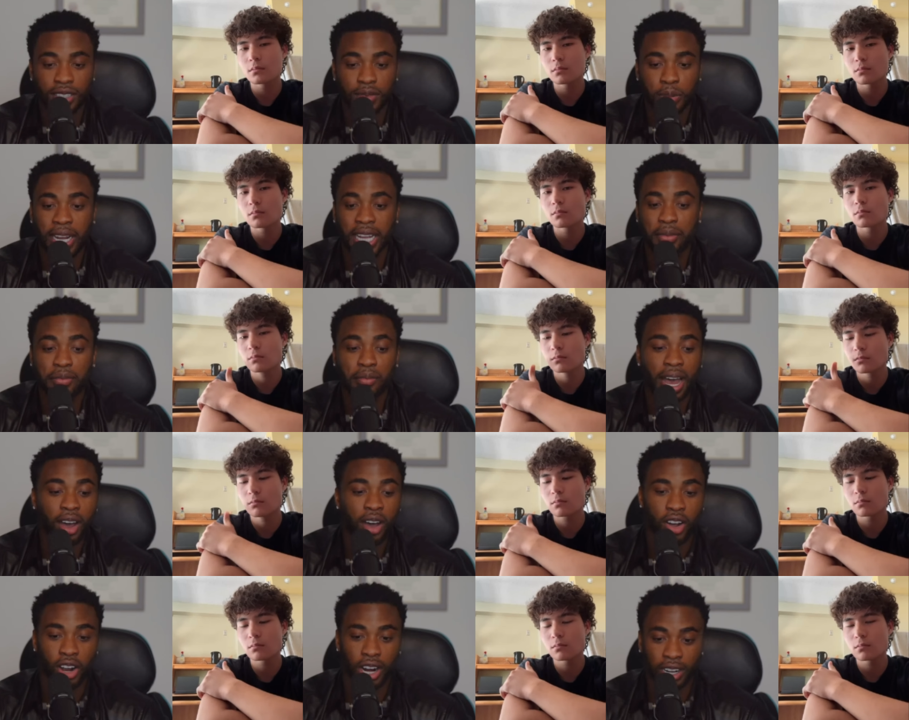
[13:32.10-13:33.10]
Speaker 1: breaking my
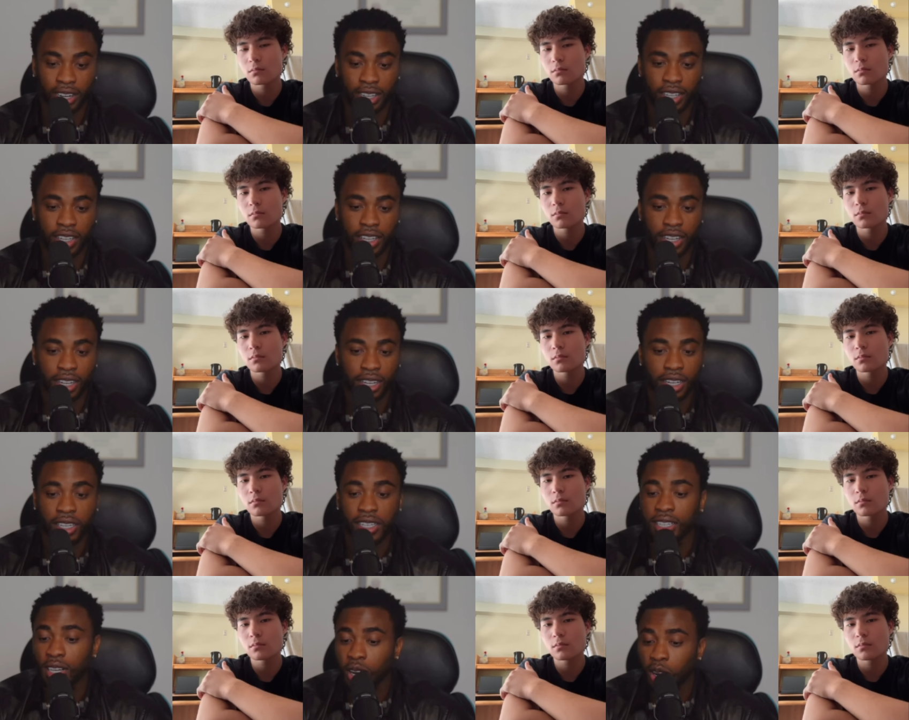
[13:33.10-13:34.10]
heart,
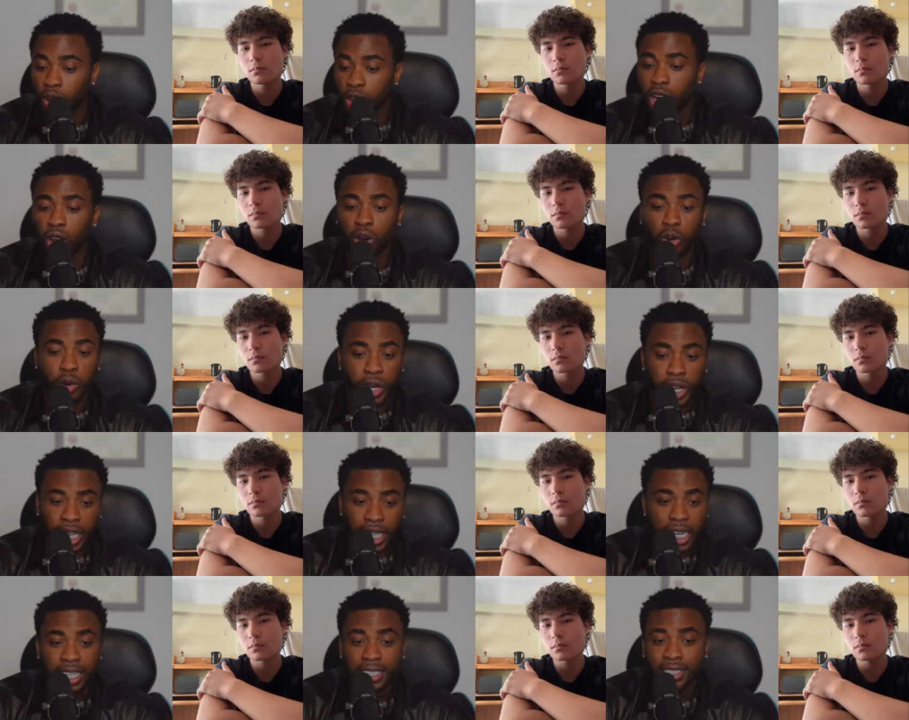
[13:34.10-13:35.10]
good old Cody
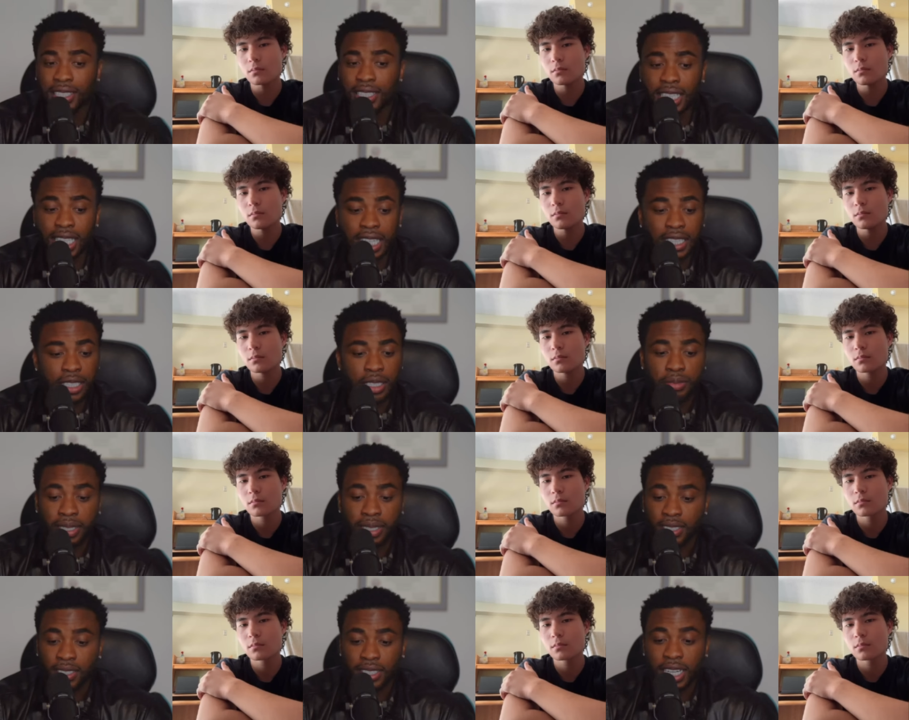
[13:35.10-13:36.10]
that doesn't need some
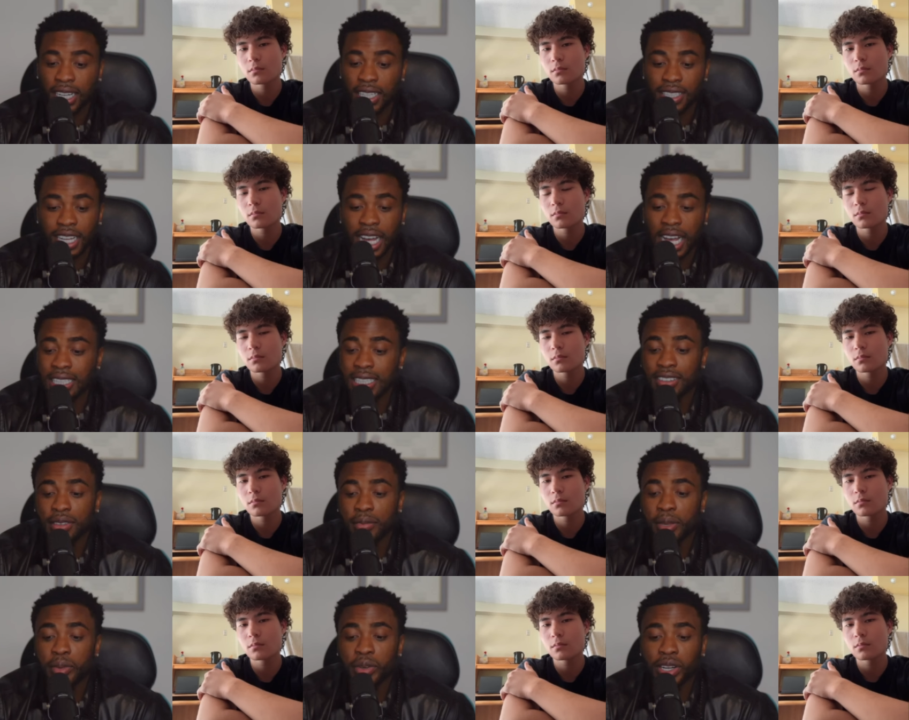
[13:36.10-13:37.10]
that hasn't
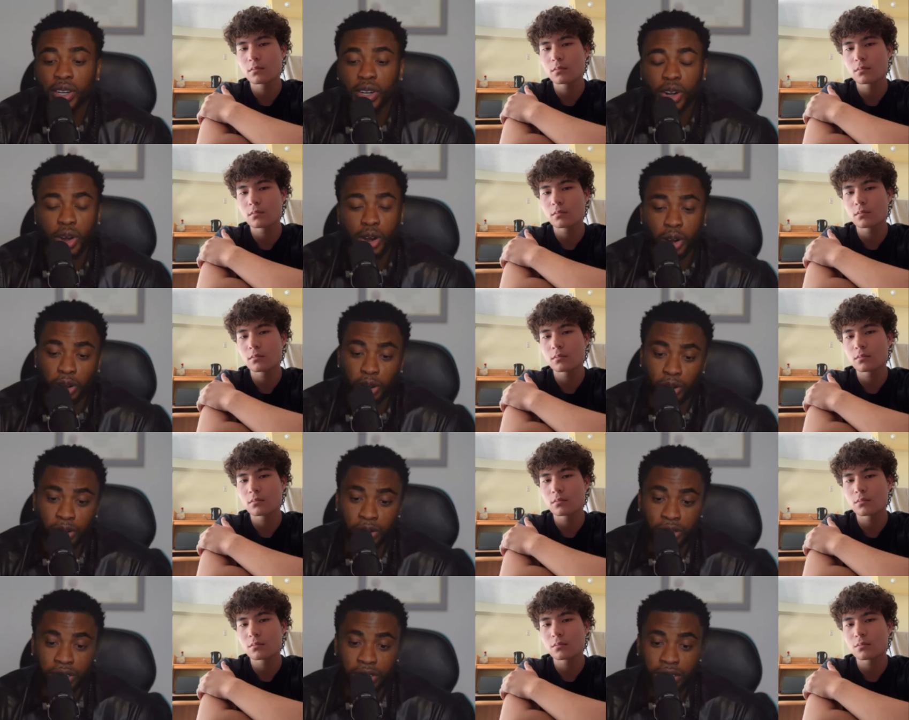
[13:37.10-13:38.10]
even been with a
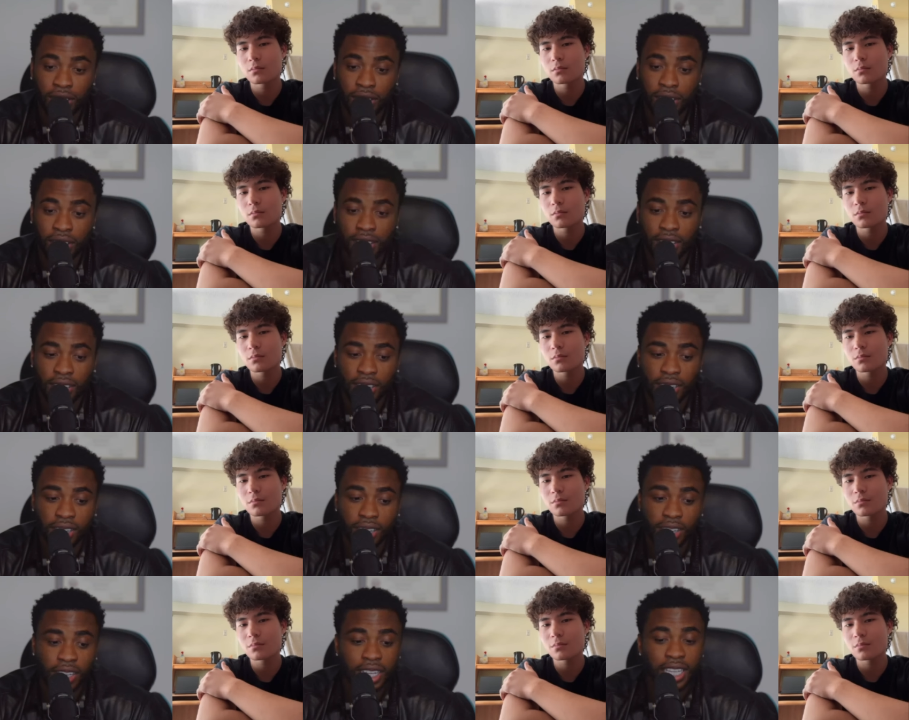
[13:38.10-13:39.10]
girl,
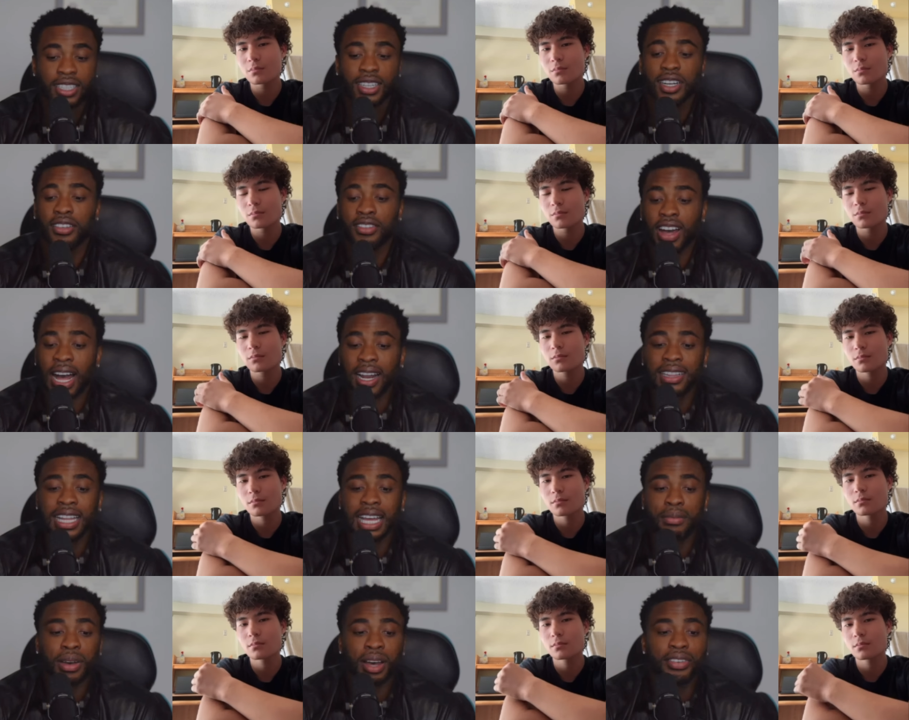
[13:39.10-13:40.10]
he's gonna
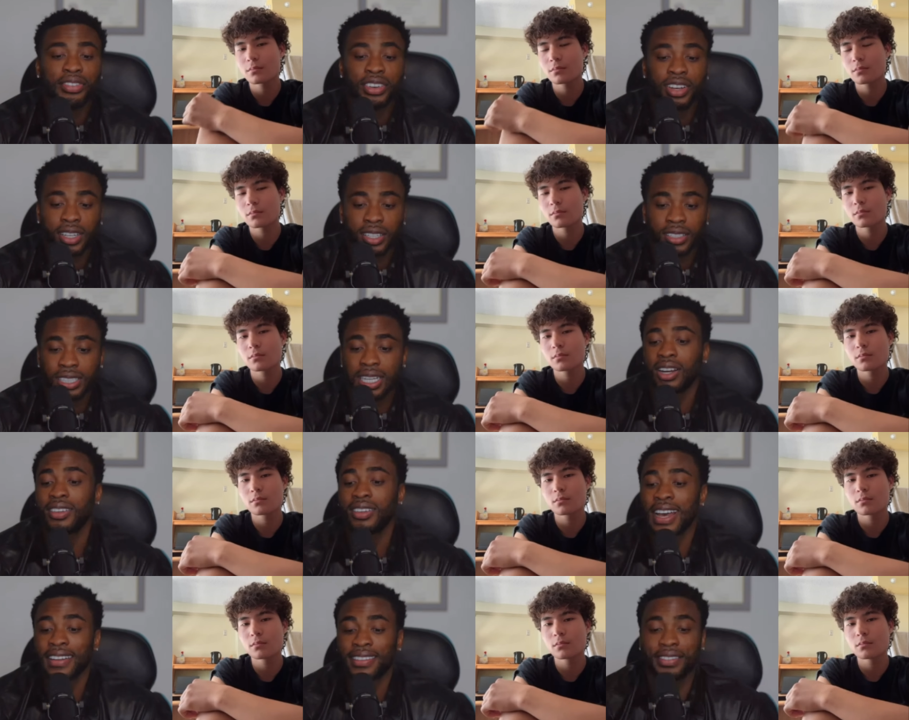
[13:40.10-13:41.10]
validate my feelings and I don't
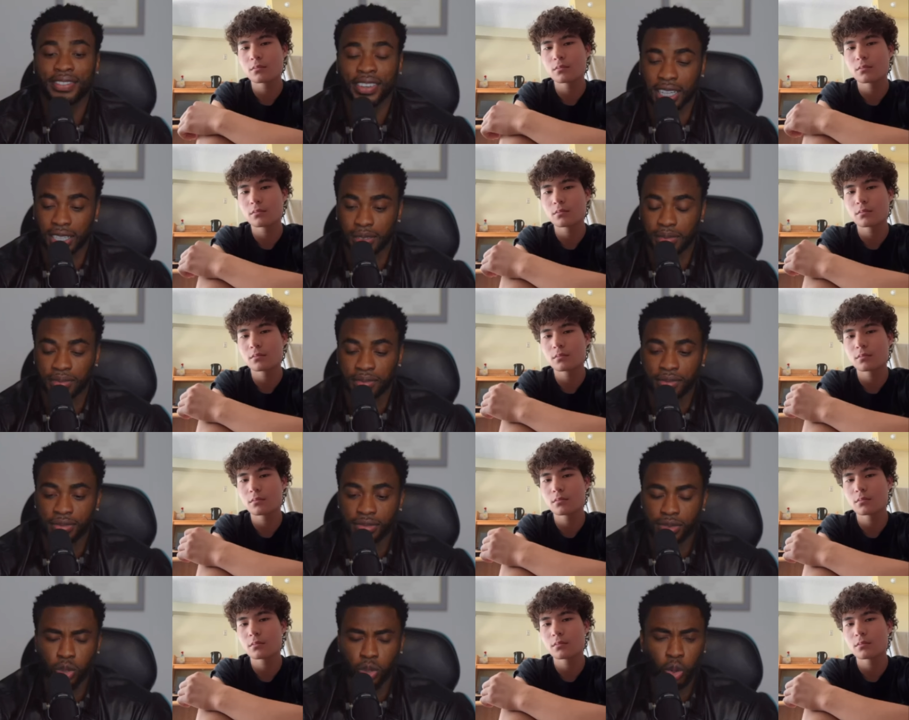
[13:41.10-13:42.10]
even have to fuck him.
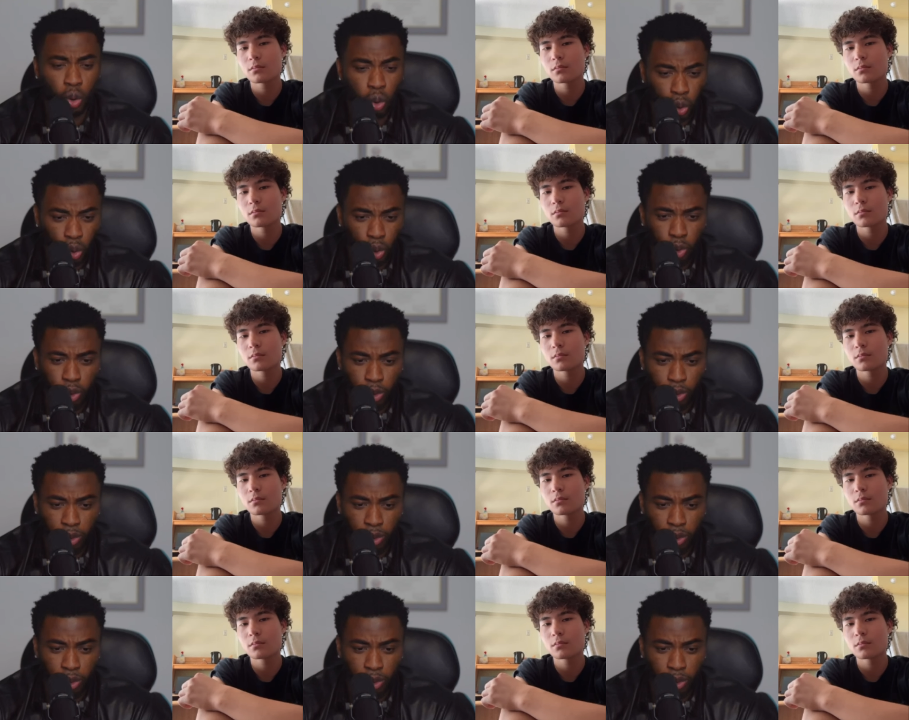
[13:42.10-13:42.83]
Two.